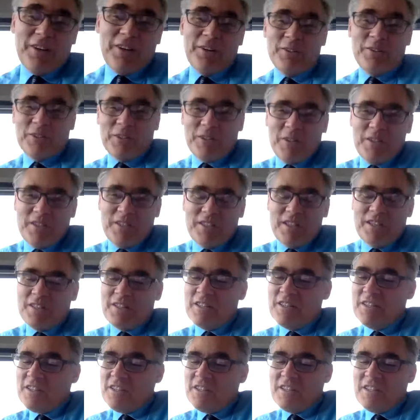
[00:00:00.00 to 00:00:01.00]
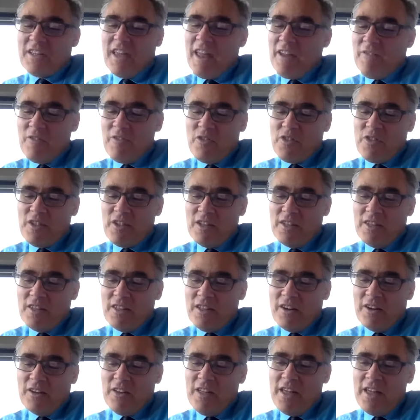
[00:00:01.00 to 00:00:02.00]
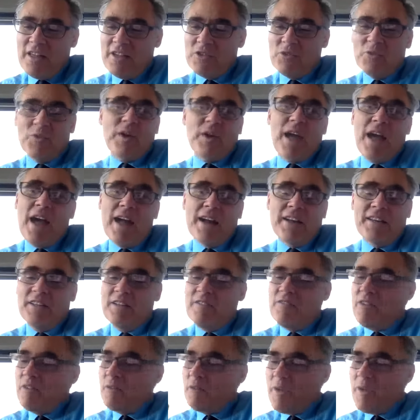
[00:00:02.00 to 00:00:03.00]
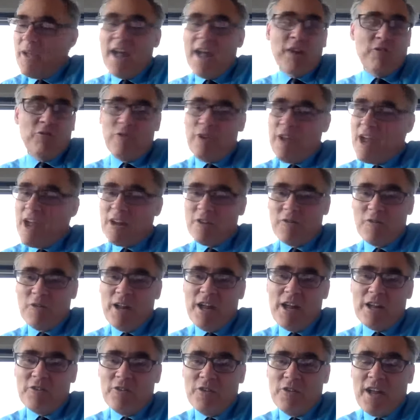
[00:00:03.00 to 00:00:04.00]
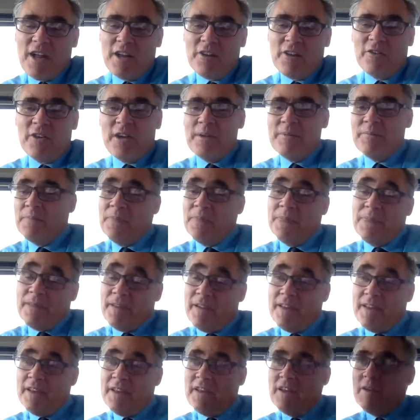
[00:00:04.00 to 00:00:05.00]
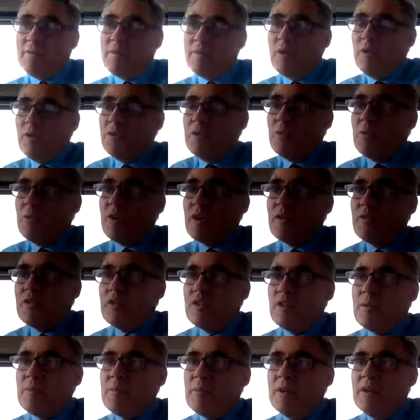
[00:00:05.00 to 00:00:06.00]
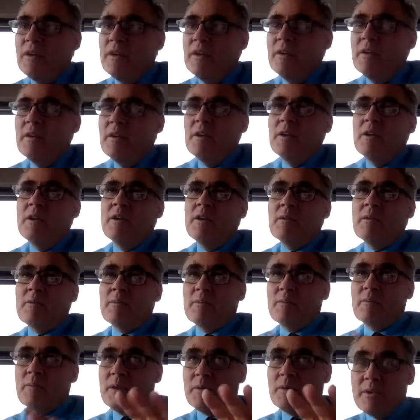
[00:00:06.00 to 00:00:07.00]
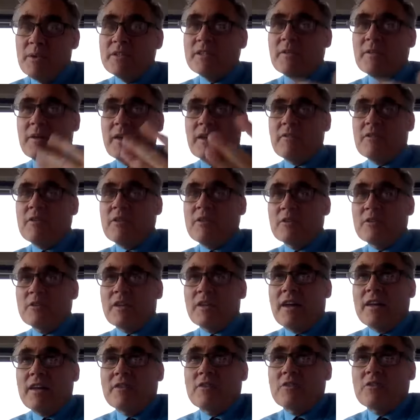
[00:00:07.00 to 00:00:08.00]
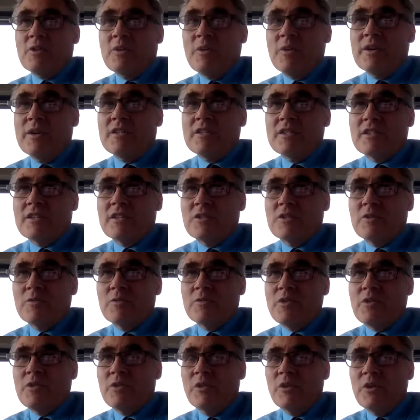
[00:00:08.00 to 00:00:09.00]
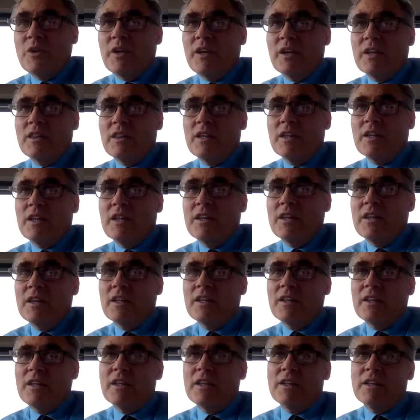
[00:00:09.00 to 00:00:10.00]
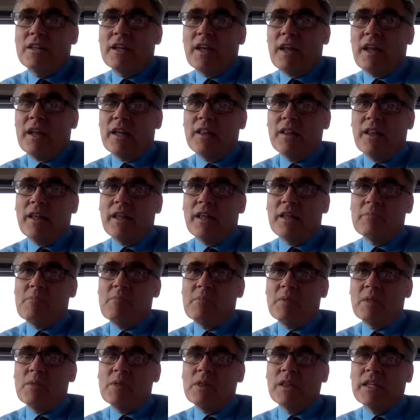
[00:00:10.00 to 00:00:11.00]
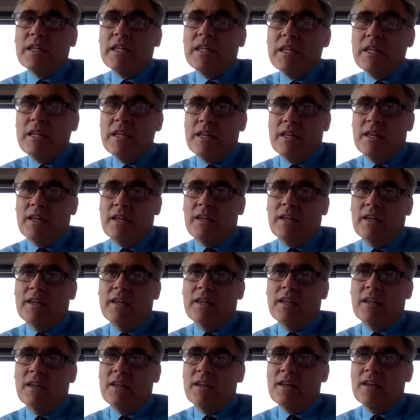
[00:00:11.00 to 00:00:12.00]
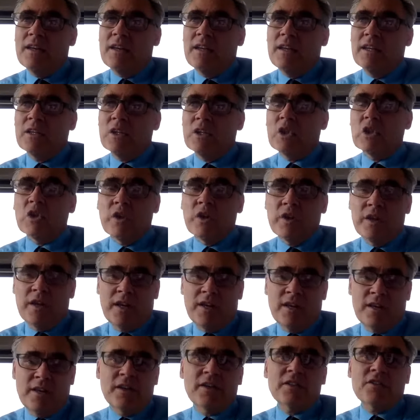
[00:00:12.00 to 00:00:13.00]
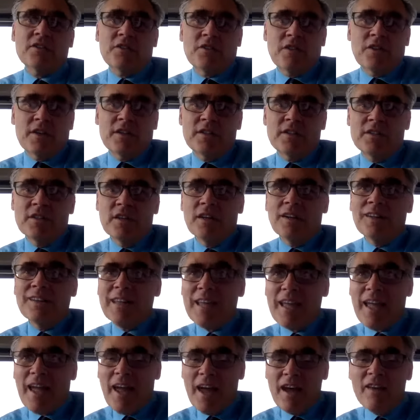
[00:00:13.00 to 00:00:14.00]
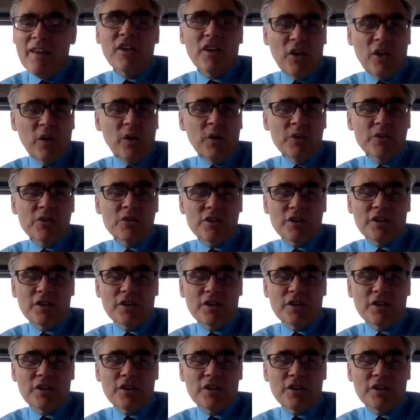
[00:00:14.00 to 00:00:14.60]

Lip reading: So he says everything in the airline is reactive. They react, right? I ended up going to work for them. But the reason I'm giving you those kind of stories is because when you look at the leading in learning industries, they have a culture,